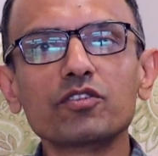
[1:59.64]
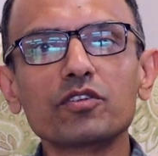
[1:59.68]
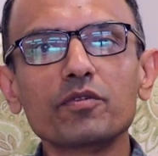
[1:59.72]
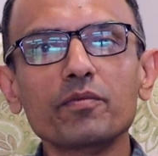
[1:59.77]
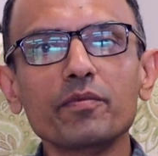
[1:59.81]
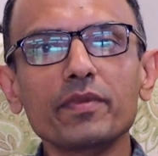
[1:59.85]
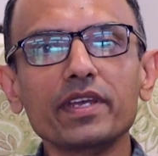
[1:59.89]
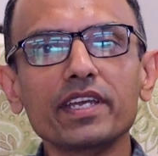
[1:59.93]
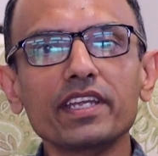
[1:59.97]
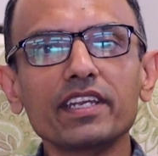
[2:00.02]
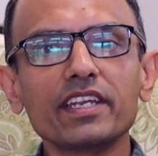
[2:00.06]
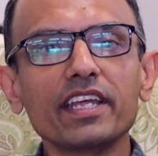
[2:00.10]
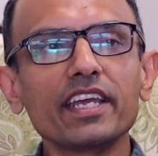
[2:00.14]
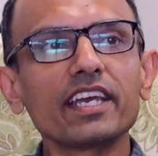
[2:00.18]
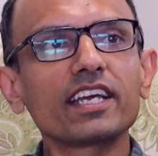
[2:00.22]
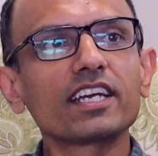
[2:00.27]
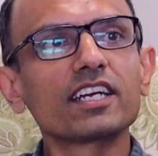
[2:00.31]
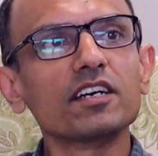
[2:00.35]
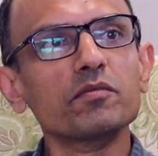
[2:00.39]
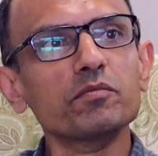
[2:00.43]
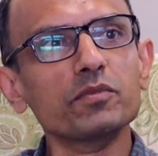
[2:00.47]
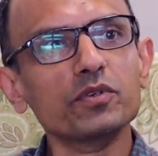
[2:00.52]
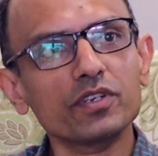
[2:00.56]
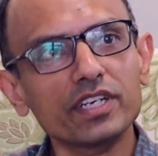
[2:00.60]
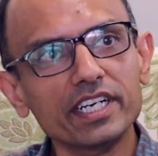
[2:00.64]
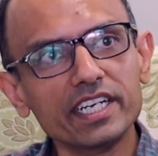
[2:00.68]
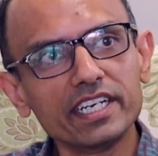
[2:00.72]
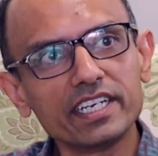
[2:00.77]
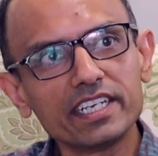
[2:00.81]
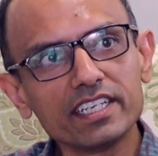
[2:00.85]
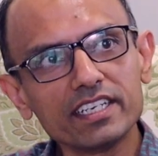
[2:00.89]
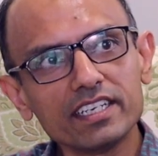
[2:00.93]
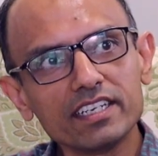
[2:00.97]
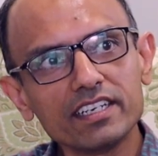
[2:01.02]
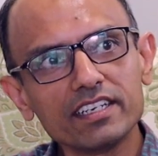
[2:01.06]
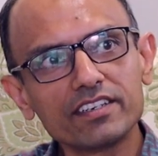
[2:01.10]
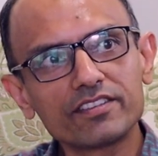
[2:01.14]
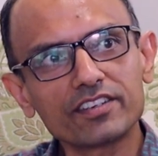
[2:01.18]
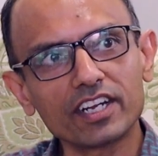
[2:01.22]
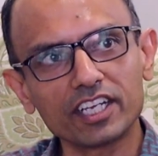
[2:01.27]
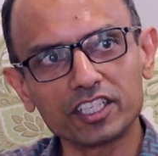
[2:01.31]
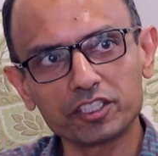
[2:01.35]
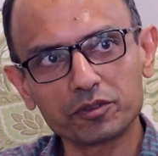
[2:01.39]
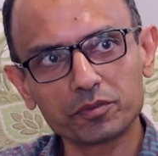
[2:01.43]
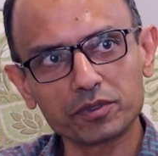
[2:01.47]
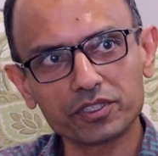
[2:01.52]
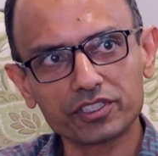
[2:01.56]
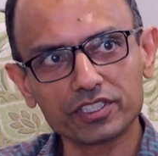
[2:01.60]
mean a community
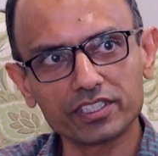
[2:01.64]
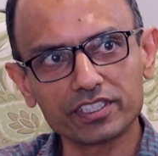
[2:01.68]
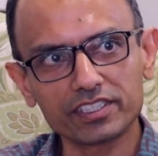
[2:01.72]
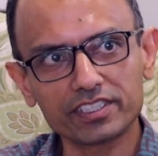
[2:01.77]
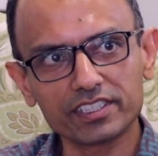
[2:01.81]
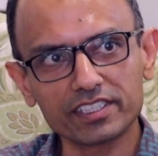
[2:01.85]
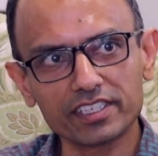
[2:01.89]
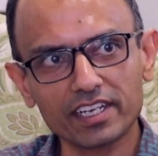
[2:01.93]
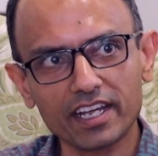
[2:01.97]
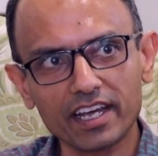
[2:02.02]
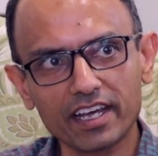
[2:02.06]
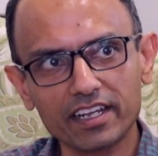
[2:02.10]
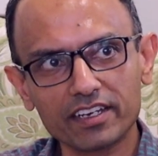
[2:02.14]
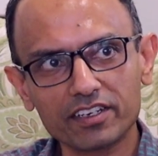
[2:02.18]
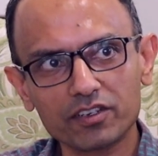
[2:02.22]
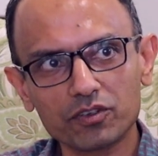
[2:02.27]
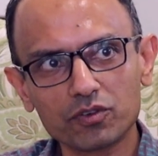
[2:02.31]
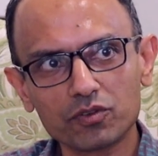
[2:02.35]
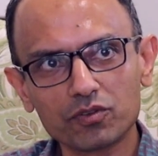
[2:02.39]
transmission scenario